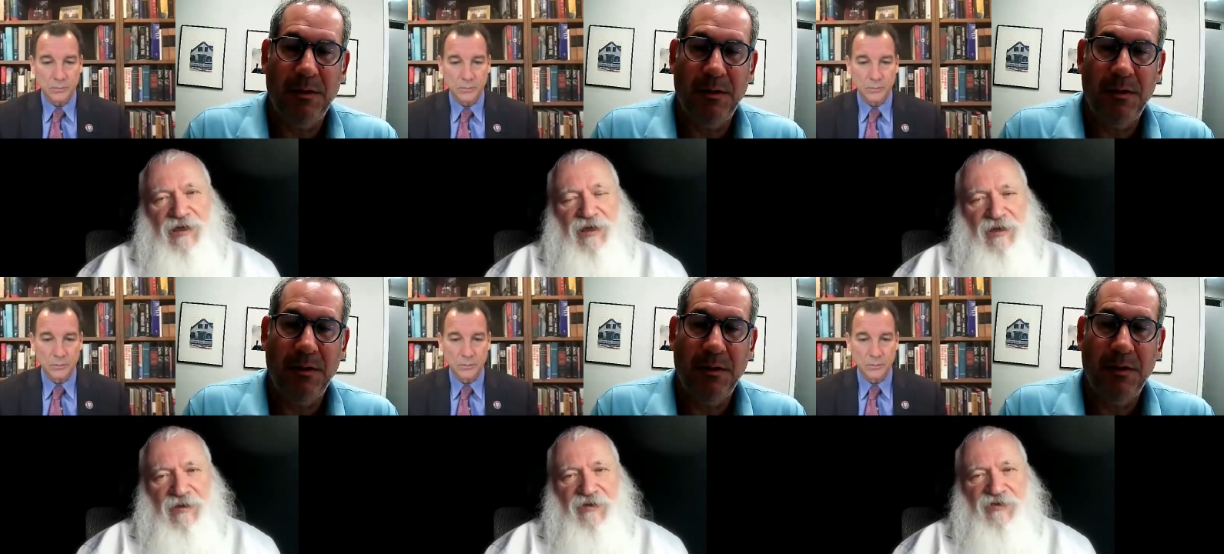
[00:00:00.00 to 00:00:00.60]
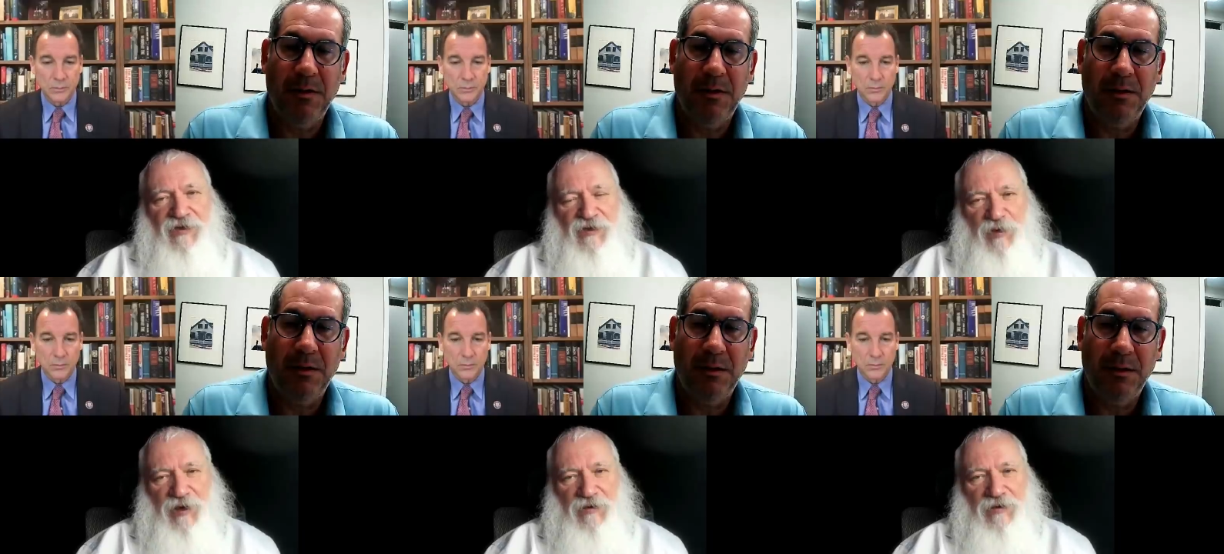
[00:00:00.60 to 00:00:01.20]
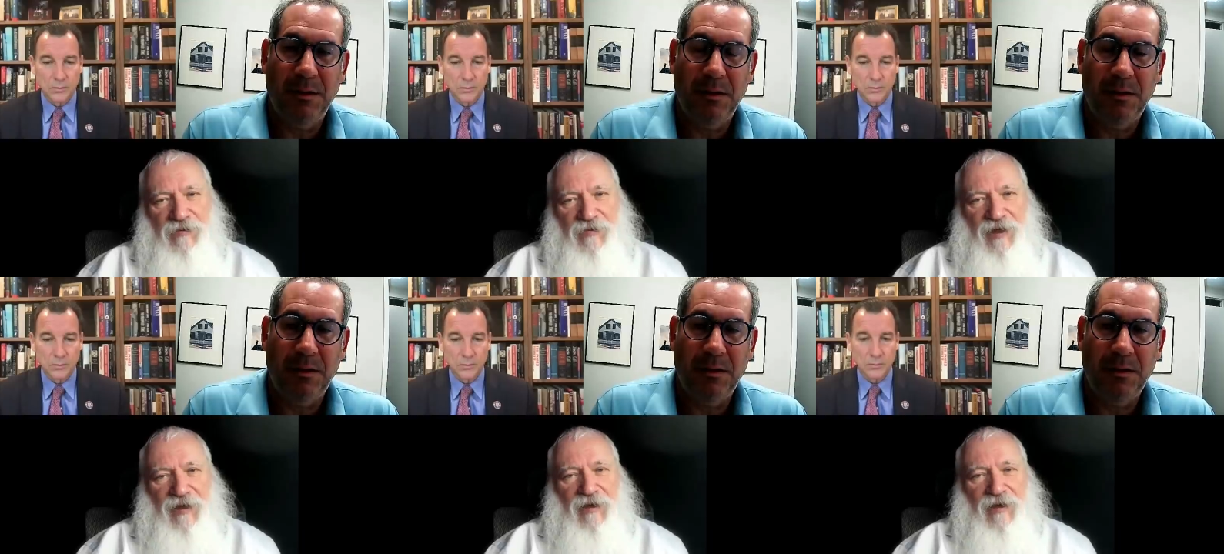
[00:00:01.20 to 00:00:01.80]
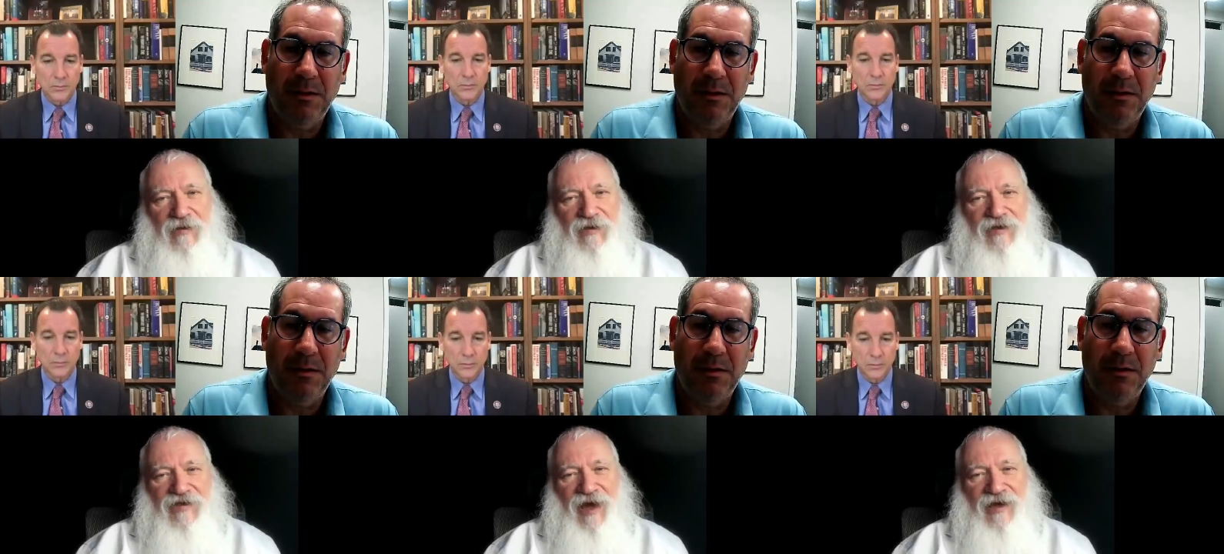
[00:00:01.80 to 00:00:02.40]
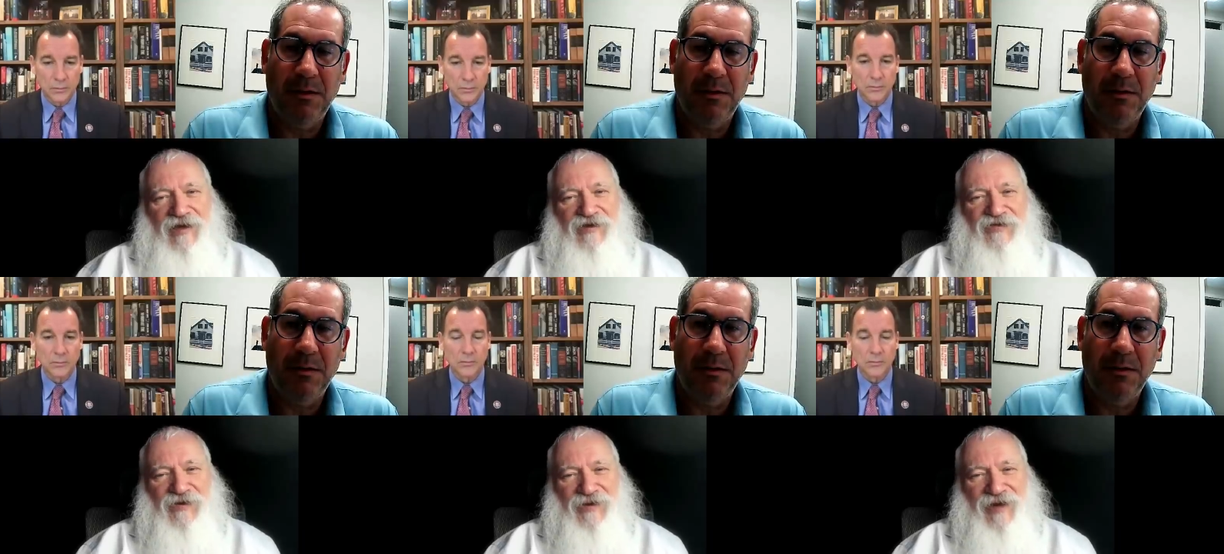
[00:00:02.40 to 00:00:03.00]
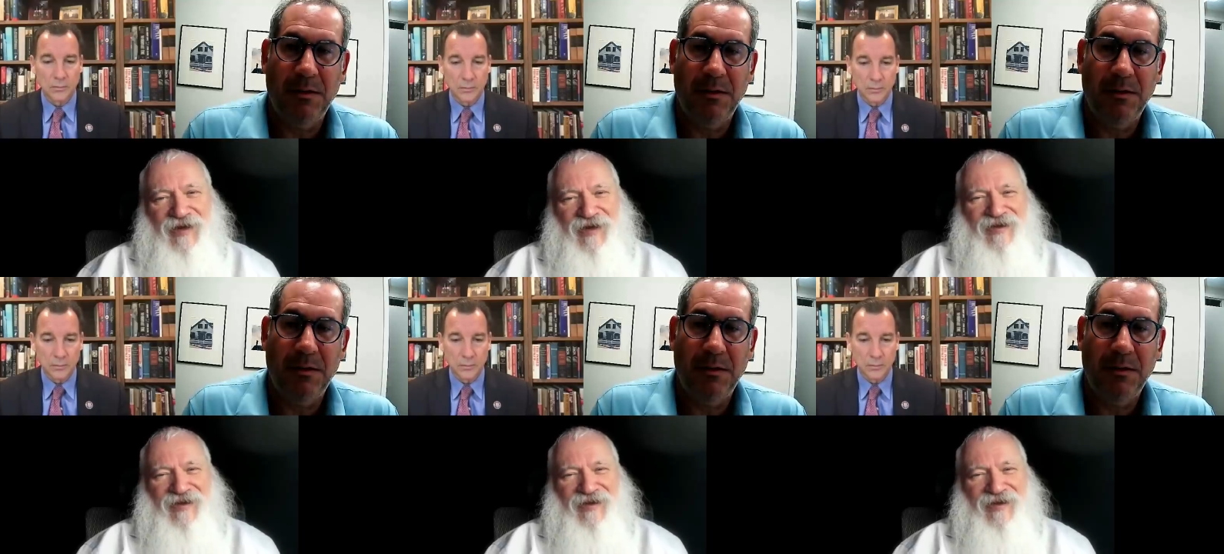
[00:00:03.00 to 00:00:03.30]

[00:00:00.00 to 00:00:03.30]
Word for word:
Speaker 1: need it in the first place. Mm. Chinese food.